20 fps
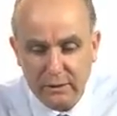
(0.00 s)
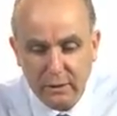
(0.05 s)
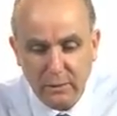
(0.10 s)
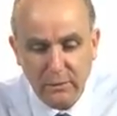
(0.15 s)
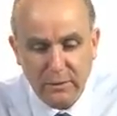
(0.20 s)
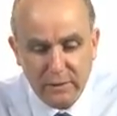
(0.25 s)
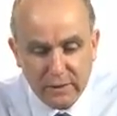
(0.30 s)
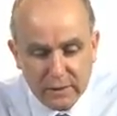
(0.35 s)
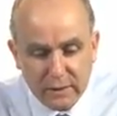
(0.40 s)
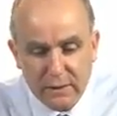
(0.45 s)
So
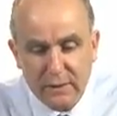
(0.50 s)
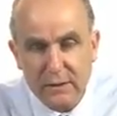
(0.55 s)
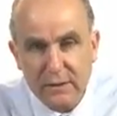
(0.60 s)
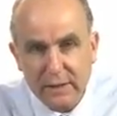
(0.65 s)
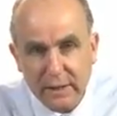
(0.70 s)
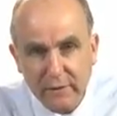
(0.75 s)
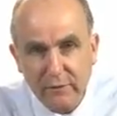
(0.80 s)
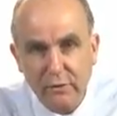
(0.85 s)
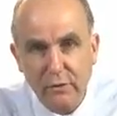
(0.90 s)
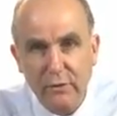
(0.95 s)
within
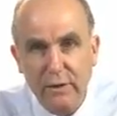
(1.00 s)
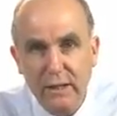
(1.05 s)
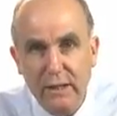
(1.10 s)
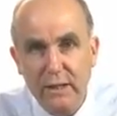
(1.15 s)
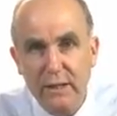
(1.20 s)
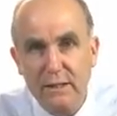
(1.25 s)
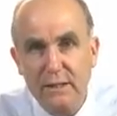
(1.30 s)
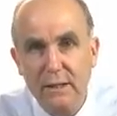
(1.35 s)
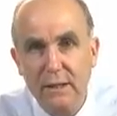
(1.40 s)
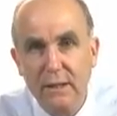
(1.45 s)
several
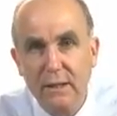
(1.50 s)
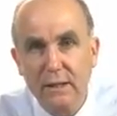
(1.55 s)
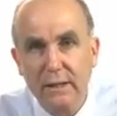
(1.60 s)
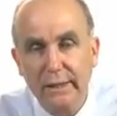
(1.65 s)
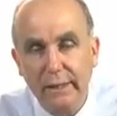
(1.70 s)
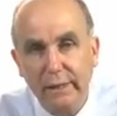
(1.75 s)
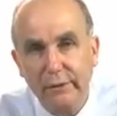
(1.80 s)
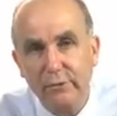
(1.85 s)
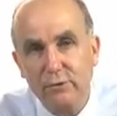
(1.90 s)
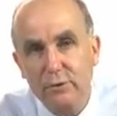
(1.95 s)
years,
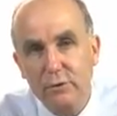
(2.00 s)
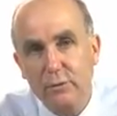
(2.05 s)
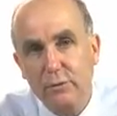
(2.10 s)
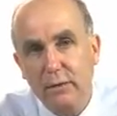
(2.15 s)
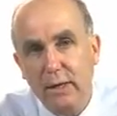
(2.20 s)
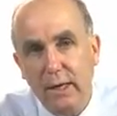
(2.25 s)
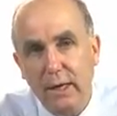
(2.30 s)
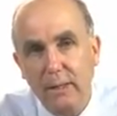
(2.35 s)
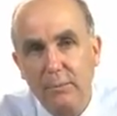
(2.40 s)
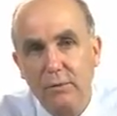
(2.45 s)
countries
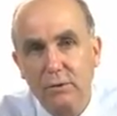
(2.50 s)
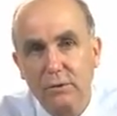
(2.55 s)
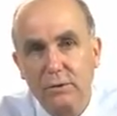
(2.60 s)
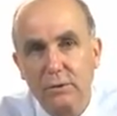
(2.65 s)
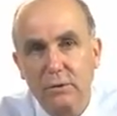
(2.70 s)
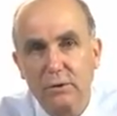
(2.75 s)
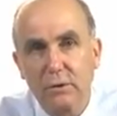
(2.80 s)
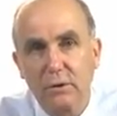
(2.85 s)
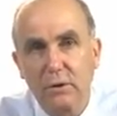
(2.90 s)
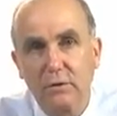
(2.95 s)
were able
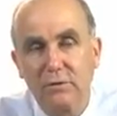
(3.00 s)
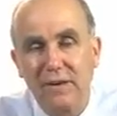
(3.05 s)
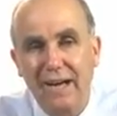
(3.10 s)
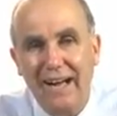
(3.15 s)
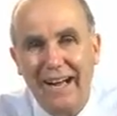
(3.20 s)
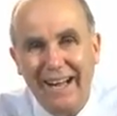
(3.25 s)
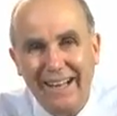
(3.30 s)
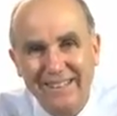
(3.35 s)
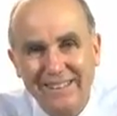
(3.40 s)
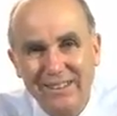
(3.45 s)
to sort of
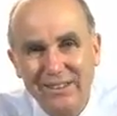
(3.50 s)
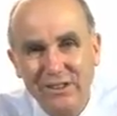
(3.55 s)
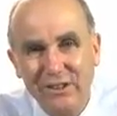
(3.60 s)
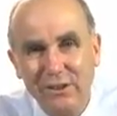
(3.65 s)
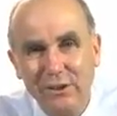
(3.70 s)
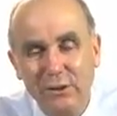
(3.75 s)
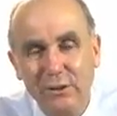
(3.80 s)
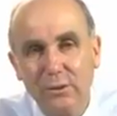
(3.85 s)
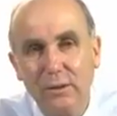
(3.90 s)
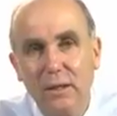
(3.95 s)

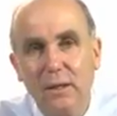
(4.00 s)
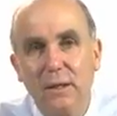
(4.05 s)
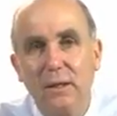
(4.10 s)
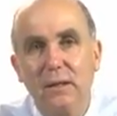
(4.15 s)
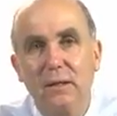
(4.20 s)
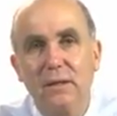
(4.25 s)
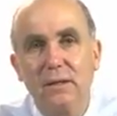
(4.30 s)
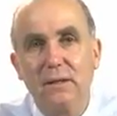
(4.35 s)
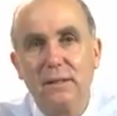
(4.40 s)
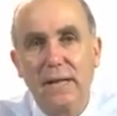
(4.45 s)
undo
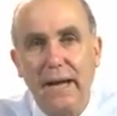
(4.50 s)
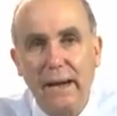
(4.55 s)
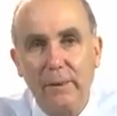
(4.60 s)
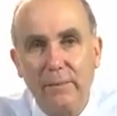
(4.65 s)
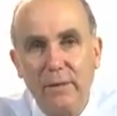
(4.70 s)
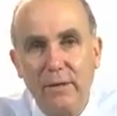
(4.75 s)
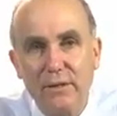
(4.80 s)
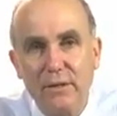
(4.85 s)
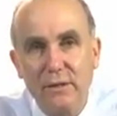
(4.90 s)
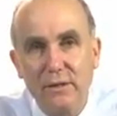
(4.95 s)
the
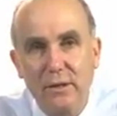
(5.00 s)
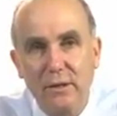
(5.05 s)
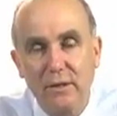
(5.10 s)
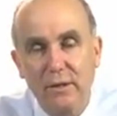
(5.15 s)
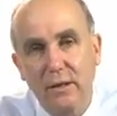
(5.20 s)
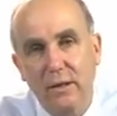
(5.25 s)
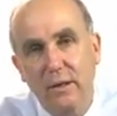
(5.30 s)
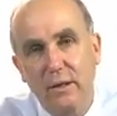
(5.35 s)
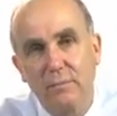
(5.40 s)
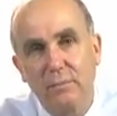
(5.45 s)
damage
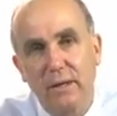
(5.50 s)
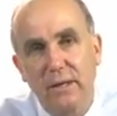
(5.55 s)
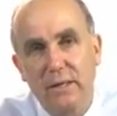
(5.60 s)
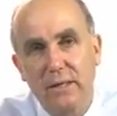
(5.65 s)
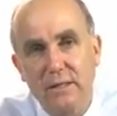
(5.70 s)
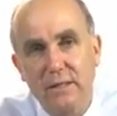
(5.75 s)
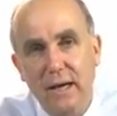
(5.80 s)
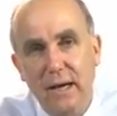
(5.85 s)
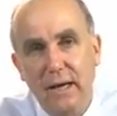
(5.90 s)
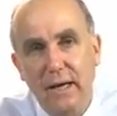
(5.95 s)
that had
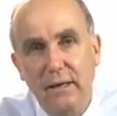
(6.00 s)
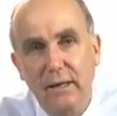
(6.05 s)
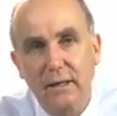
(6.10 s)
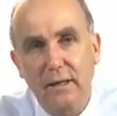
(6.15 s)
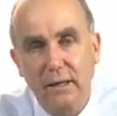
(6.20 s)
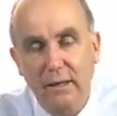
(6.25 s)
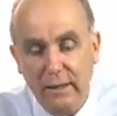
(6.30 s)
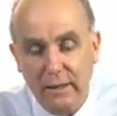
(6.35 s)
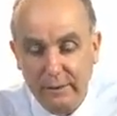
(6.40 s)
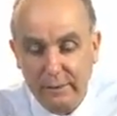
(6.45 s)
been
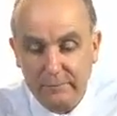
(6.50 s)
done